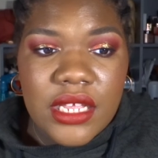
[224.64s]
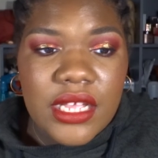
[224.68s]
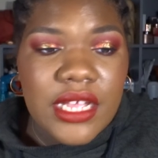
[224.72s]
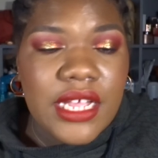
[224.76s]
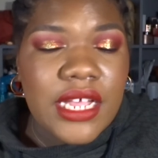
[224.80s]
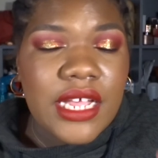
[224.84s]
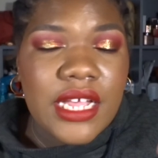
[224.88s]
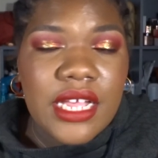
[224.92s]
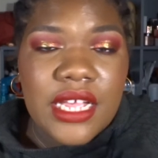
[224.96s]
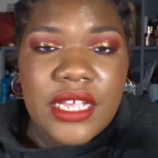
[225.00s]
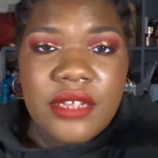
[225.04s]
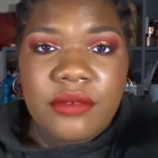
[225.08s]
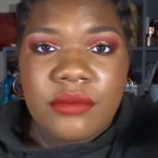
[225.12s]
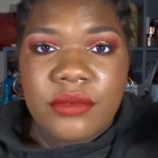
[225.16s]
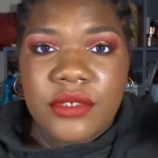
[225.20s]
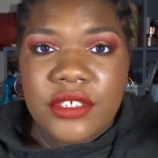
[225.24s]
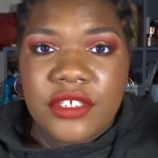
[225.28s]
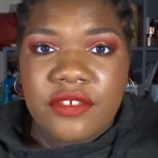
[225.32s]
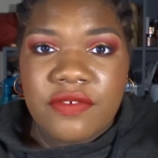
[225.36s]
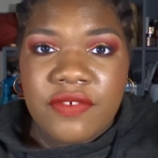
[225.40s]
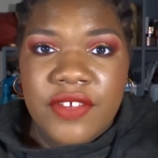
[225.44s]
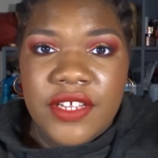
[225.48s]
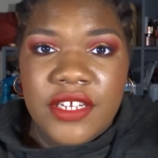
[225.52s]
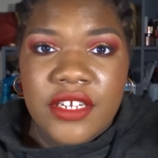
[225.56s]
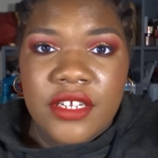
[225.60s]
I was
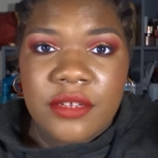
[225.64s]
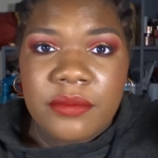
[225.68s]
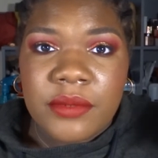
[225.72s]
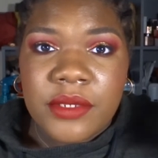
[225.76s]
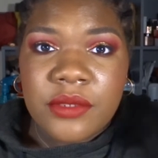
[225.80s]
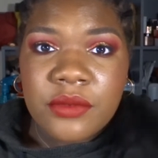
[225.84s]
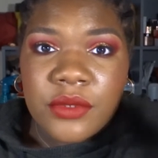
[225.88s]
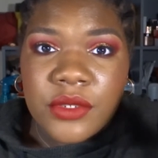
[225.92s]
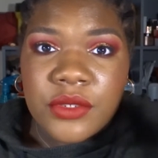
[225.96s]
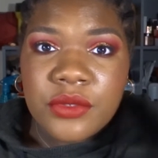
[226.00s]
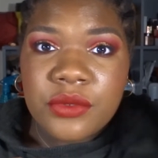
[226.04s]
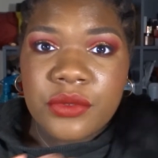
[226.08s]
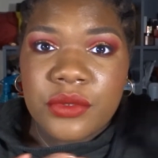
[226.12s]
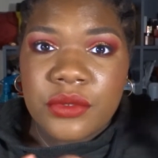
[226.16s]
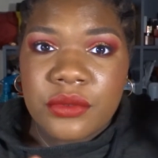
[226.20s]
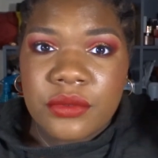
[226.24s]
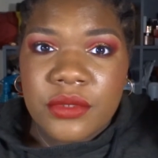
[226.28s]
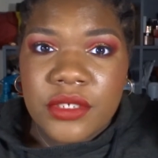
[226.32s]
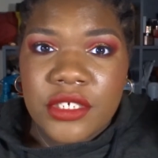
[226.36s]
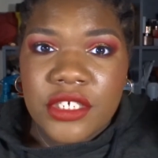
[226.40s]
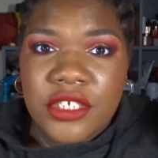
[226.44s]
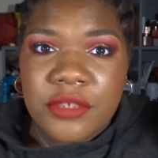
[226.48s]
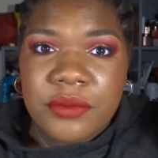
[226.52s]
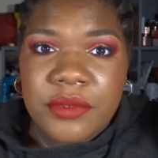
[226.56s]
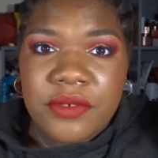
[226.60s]
fed up. It was too
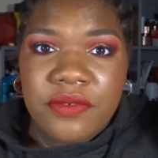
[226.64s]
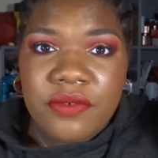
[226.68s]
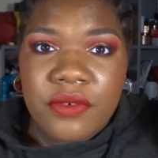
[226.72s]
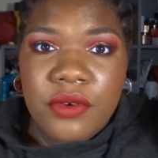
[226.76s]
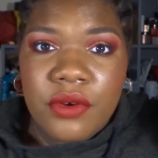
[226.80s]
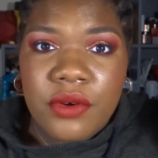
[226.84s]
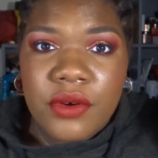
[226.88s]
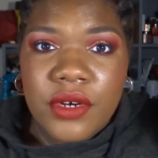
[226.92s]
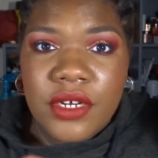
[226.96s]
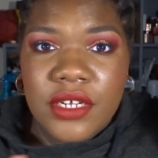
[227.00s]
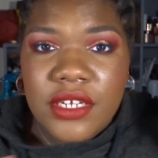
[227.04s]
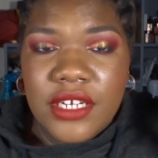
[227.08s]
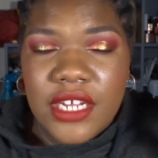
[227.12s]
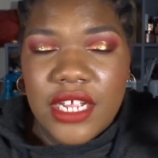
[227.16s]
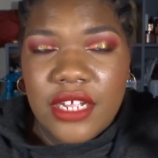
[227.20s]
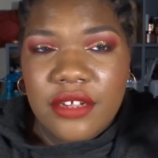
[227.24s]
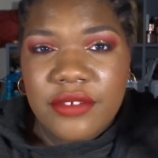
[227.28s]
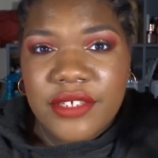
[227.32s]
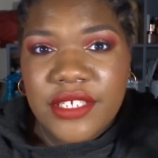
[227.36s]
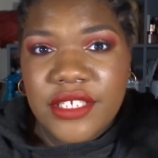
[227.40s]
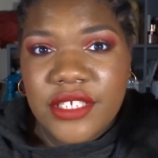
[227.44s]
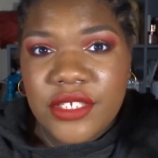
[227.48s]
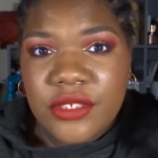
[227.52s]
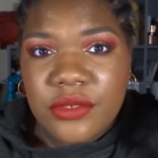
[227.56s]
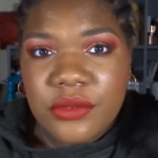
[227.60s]
orange before, now
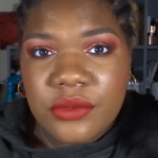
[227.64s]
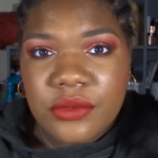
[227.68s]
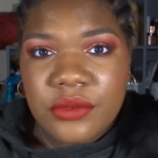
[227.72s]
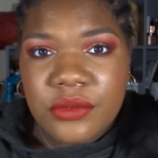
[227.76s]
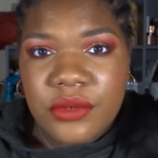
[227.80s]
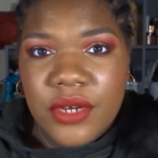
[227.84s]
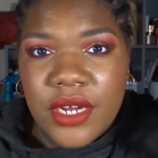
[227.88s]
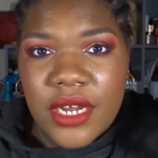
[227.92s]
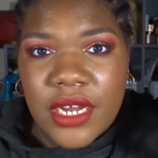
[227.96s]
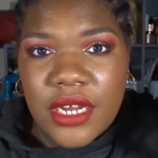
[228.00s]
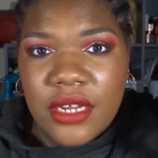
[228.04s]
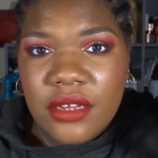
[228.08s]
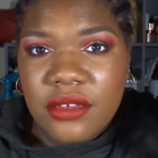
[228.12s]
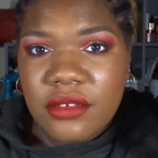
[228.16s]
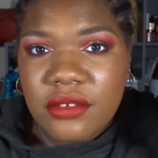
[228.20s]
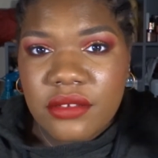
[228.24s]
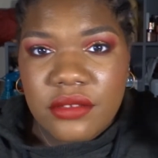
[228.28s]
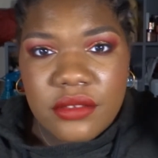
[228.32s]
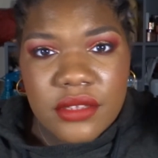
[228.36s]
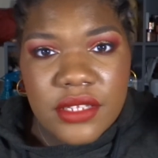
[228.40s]
it's too gray.